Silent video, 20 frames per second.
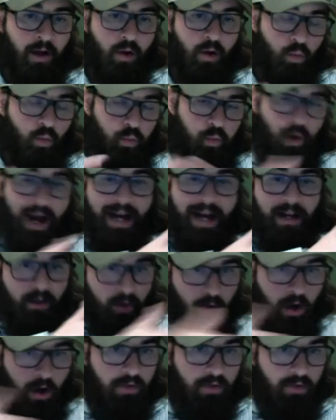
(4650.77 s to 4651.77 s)
right
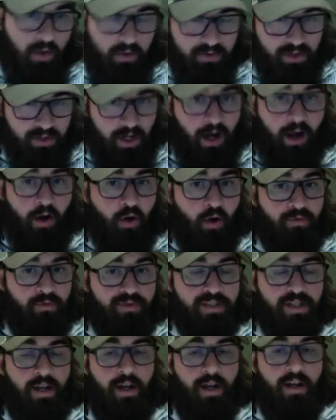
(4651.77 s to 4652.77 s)
along those
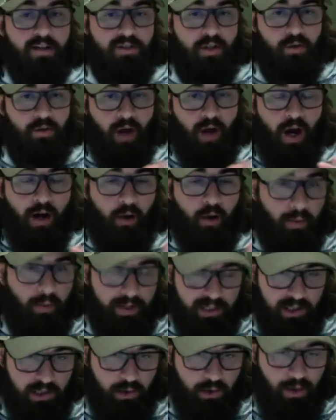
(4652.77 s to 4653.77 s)
coves. So not only
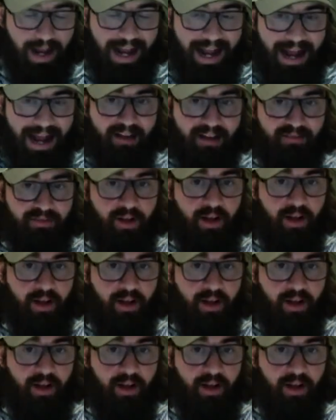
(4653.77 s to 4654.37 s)
do you have